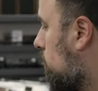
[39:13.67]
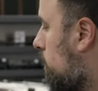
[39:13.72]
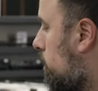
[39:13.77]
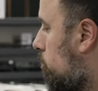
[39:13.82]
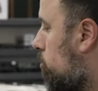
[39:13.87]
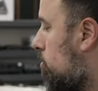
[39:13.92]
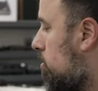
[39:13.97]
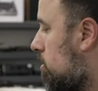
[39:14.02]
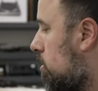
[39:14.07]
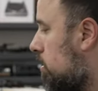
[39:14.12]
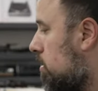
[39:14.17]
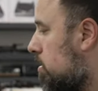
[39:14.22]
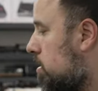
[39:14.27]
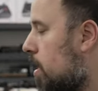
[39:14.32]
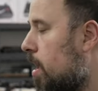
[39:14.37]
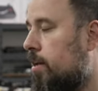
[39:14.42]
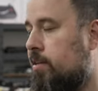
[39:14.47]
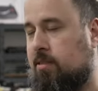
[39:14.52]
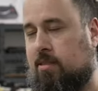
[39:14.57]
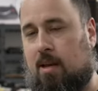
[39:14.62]
interesting
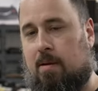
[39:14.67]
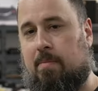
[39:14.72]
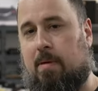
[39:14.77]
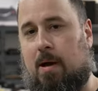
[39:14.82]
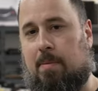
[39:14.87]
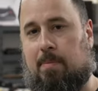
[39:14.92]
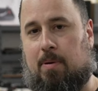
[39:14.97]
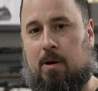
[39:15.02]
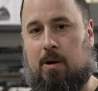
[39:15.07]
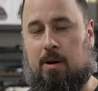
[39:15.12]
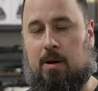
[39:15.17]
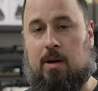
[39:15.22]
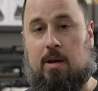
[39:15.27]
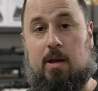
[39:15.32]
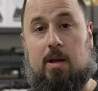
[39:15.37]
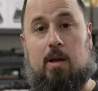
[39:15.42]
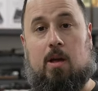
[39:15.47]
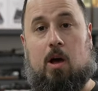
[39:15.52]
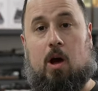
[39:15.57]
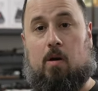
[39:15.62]
test on my part.
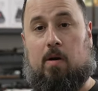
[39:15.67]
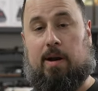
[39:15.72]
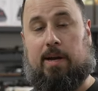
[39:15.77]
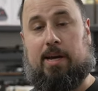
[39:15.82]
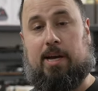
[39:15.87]
All right,